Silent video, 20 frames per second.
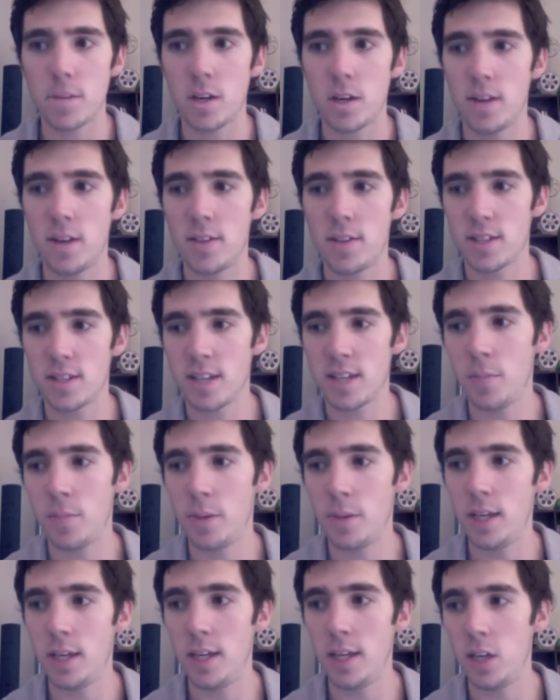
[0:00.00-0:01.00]
There's a
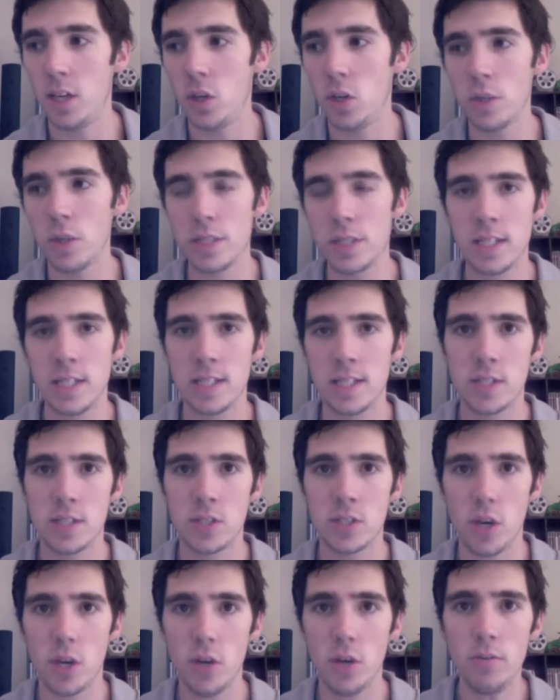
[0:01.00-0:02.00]
company here called Zen Zen
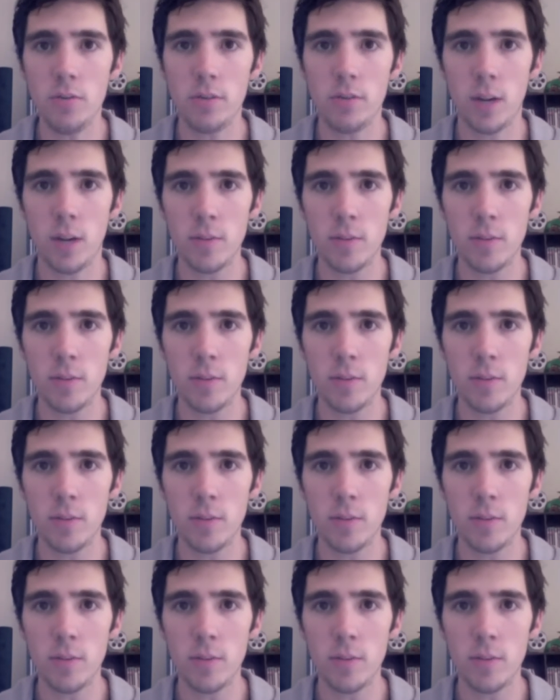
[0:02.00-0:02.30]
Zo.